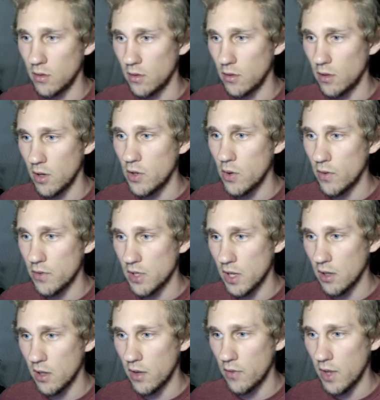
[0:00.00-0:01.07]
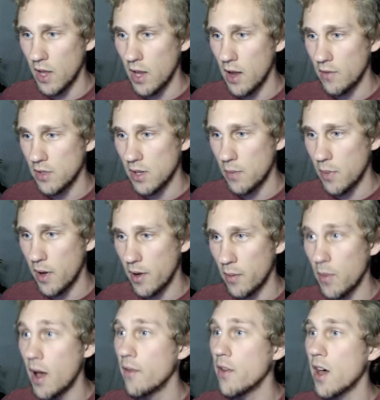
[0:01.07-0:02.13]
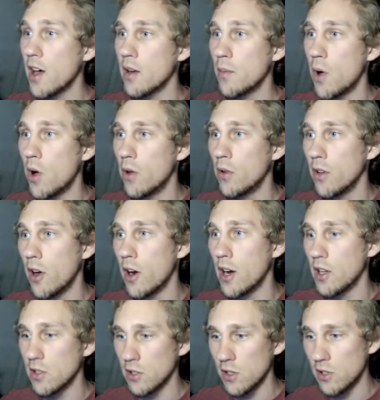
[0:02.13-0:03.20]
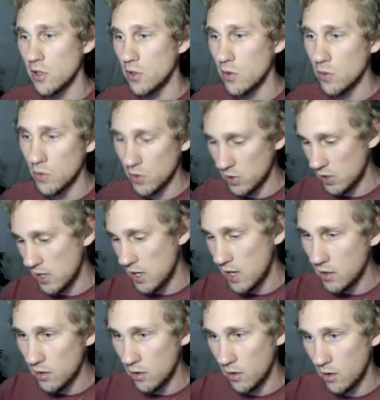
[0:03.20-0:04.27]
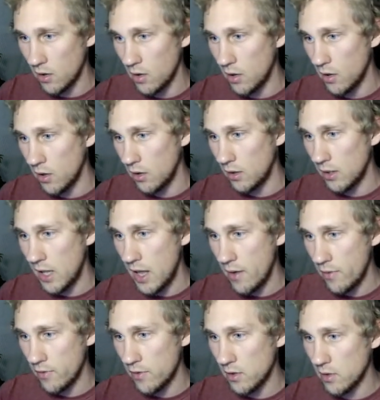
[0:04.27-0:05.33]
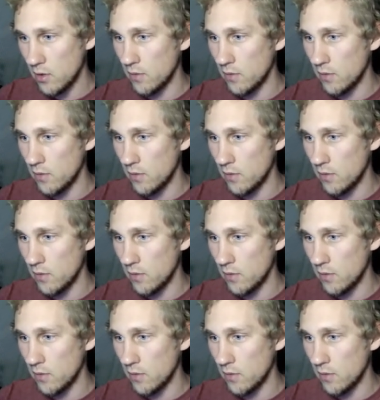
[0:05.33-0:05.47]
I do have set left and I have set bottom. I've got them all. All right, so let's do set left.